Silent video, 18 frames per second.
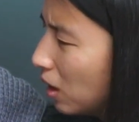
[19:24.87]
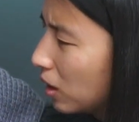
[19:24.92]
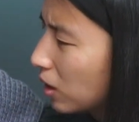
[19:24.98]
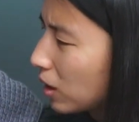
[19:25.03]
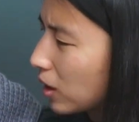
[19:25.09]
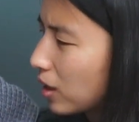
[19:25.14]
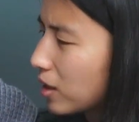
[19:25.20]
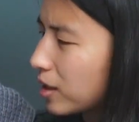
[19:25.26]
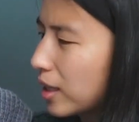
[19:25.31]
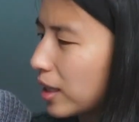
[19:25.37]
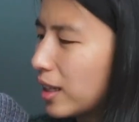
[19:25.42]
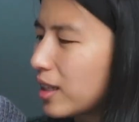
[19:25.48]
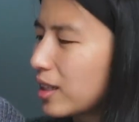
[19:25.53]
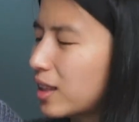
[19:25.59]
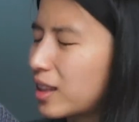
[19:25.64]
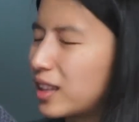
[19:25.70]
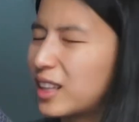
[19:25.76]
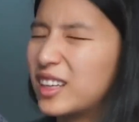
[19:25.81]
like, it's kind
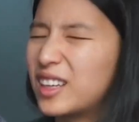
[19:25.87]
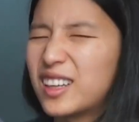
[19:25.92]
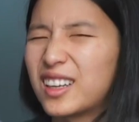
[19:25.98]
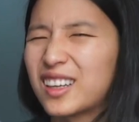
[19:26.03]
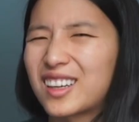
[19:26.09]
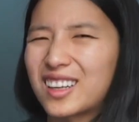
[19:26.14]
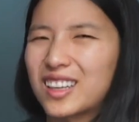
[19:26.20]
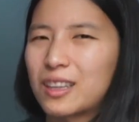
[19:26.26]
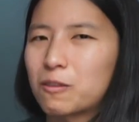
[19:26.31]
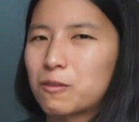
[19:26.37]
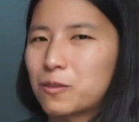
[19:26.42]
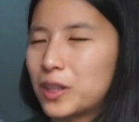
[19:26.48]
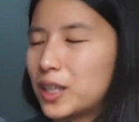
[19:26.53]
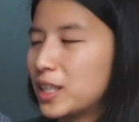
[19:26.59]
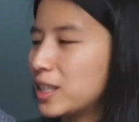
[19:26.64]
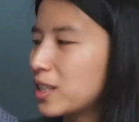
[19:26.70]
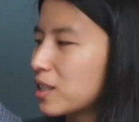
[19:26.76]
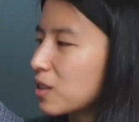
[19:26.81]
of thin and it kind of
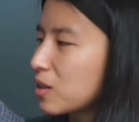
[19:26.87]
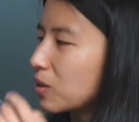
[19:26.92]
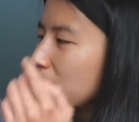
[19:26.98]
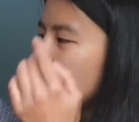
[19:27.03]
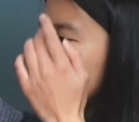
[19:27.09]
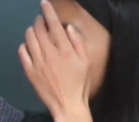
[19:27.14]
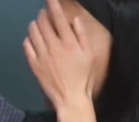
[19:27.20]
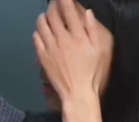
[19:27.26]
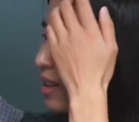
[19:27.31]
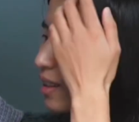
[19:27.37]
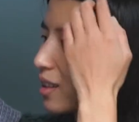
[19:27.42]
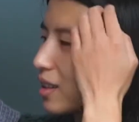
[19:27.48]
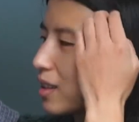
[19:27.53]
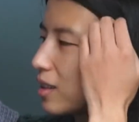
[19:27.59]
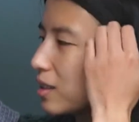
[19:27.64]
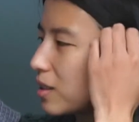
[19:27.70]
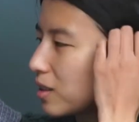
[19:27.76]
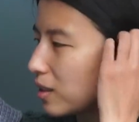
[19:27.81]
frays, so it's not
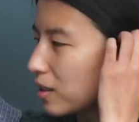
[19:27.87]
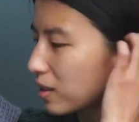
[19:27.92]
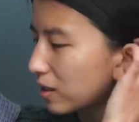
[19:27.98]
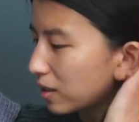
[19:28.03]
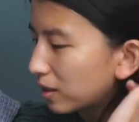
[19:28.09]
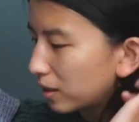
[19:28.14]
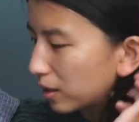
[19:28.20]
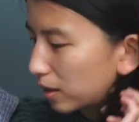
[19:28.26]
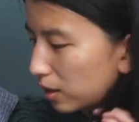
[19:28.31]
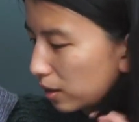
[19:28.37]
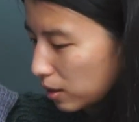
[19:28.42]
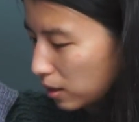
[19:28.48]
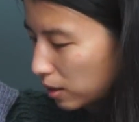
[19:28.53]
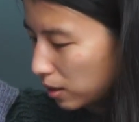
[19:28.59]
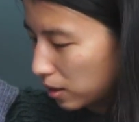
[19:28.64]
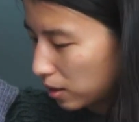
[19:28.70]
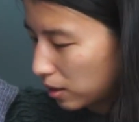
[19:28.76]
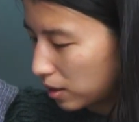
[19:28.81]
the easiest
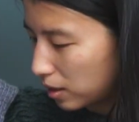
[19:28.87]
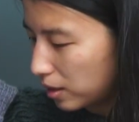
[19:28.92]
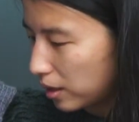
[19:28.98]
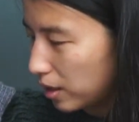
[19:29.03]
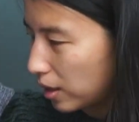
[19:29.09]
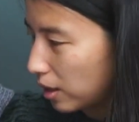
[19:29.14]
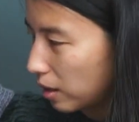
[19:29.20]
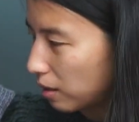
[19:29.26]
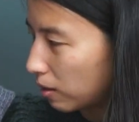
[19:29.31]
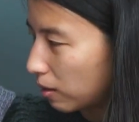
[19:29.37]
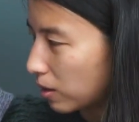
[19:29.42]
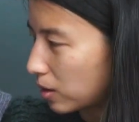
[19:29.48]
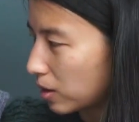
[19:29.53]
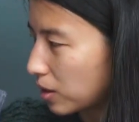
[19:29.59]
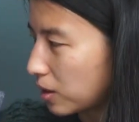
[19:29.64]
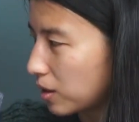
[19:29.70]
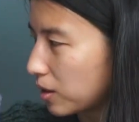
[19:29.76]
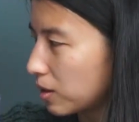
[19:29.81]
to knit or
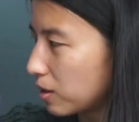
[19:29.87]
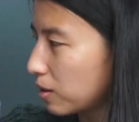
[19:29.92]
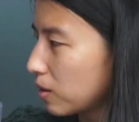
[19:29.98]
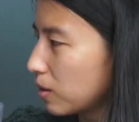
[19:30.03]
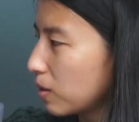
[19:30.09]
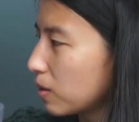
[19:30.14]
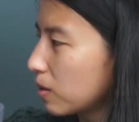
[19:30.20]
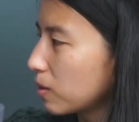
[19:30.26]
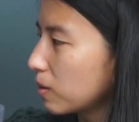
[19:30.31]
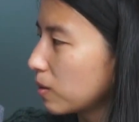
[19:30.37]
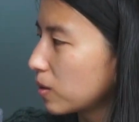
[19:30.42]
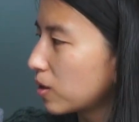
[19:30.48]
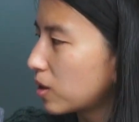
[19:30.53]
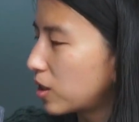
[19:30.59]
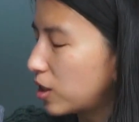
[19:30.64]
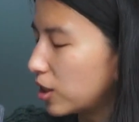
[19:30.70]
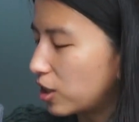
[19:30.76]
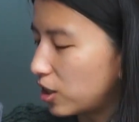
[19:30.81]
to
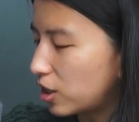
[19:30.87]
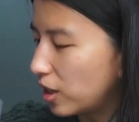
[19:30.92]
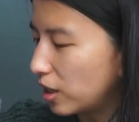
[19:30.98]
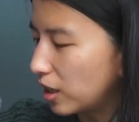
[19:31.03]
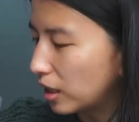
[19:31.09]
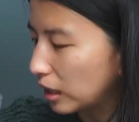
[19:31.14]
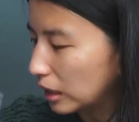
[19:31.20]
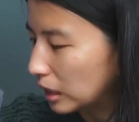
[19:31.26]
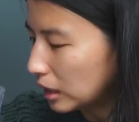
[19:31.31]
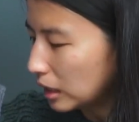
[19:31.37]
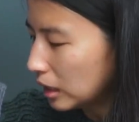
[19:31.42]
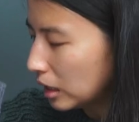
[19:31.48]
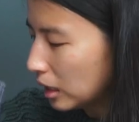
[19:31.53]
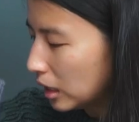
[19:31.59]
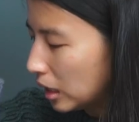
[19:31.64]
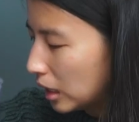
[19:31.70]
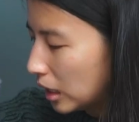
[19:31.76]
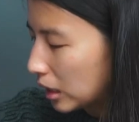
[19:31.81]
stitch in
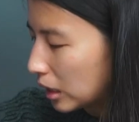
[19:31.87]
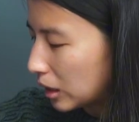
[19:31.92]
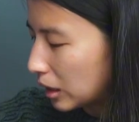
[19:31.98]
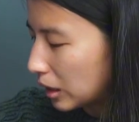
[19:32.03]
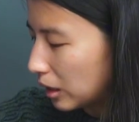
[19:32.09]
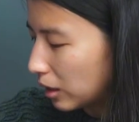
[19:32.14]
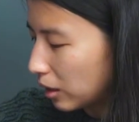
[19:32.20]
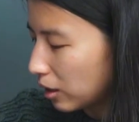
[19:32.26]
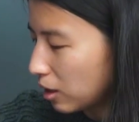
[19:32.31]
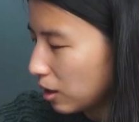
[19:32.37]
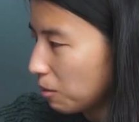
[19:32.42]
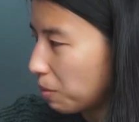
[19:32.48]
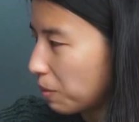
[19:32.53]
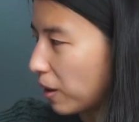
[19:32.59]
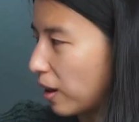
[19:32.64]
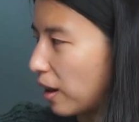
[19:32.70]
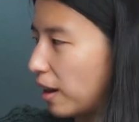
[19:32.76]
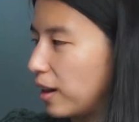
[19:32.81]
cleanly.
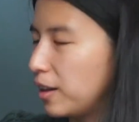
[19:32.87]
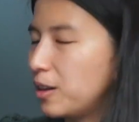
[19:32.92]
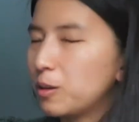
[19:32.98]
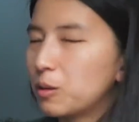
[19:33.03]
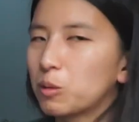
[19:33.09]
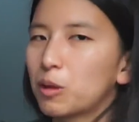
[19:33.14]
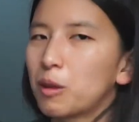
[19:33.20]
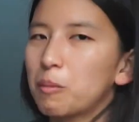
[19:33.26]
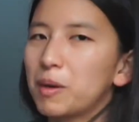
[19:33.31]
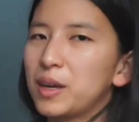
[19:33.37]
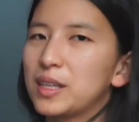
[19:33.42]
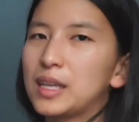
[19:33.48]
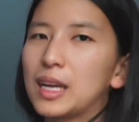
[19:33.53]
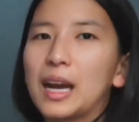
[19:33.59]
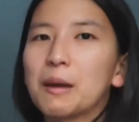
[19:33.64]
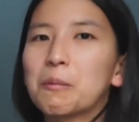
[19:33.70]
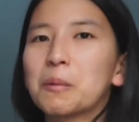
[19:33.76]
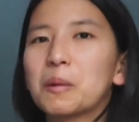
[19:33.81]
But I knew that my
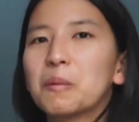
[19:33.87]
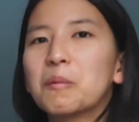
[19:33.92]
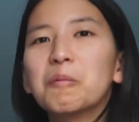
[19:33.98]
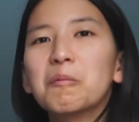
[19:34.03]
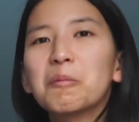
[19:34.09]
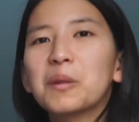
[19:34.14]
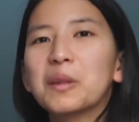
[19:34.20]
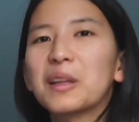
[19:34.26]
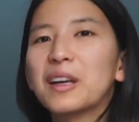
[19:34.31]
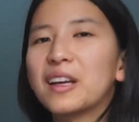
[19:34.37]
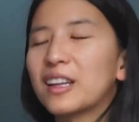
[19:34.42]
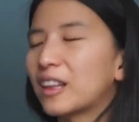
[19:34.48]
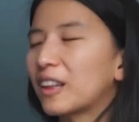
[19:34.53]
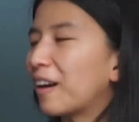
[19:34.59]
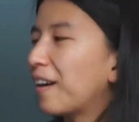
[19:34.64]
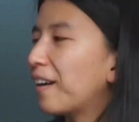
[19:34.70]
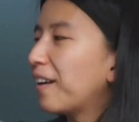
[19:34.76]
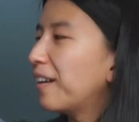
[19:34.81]
dad would like
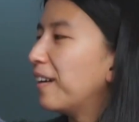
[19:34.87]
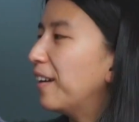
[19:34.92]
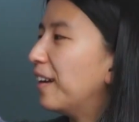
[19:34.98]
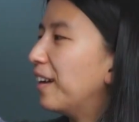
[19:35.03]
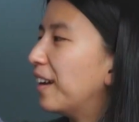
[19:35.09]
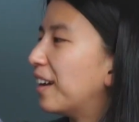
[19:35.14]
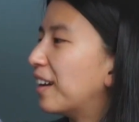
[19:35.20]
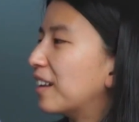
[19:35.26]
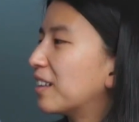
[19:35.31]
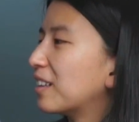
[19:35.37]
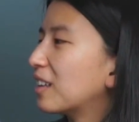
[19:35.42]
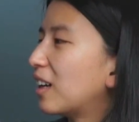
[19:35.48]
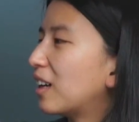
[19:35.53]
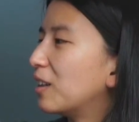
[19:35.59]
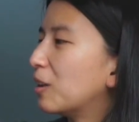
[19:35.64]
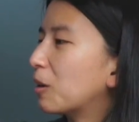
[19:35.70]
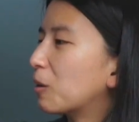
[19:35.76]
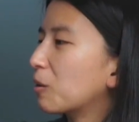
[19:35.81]
that, and
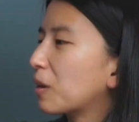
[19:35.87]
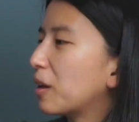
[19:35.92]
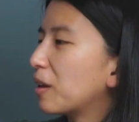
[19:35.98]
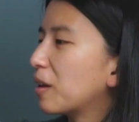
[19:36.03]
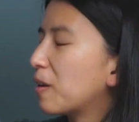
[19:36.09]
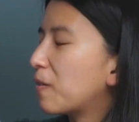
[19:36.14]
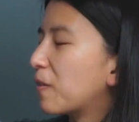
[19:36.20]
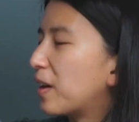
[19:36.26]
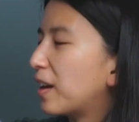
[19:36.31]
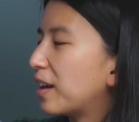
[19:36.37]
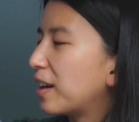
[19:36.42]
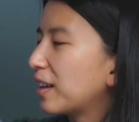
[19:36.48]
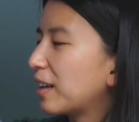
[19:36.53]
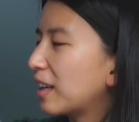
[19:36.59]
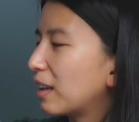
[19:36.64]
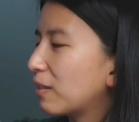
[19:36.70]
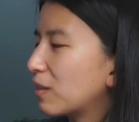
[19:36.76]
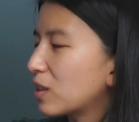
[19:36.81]
I know that if I
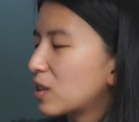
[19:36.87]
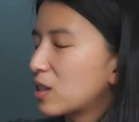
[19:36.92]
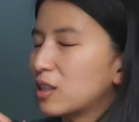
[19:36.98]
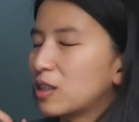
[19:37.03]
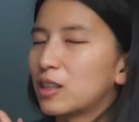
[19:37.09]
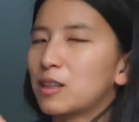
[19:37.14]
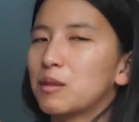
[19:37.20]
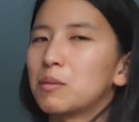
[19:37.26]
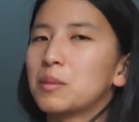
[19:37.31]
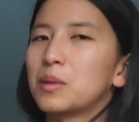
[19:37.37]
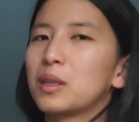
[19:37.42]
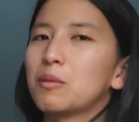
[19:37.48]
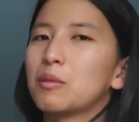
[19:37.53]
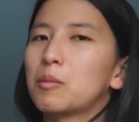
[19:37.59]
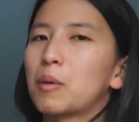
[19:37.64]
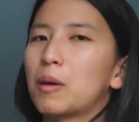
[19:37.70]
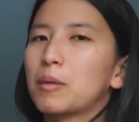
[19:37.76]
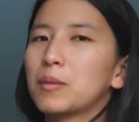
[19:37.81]
gave this to him, he
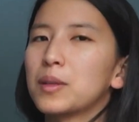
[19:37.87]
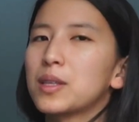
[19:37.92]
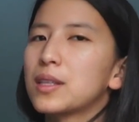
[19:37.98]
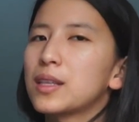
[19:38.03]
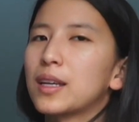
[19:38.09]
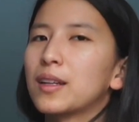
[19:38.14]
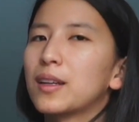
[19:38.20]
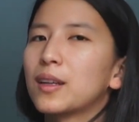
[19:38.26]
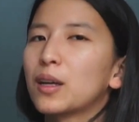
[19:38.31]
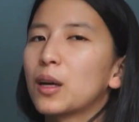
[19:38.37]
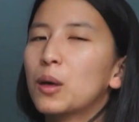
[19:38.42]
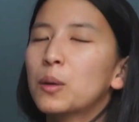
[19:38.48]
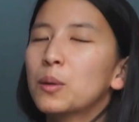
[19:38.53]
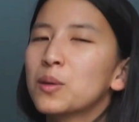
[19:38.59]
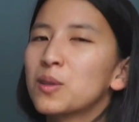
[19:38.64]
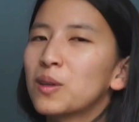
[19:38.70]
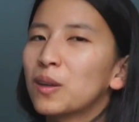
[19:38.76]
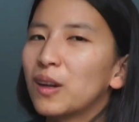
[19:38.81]
would probably say like,
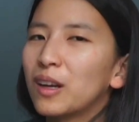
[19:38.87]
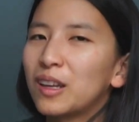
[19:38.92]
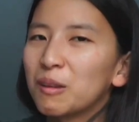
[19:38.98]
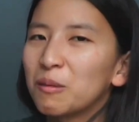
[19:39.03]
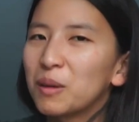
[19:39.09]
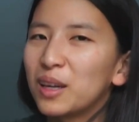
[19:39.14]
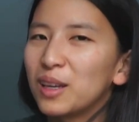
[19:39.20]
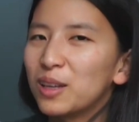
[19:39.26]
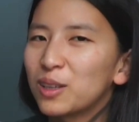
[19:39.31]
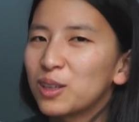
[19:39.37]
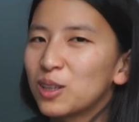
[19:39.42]
oh, is there any way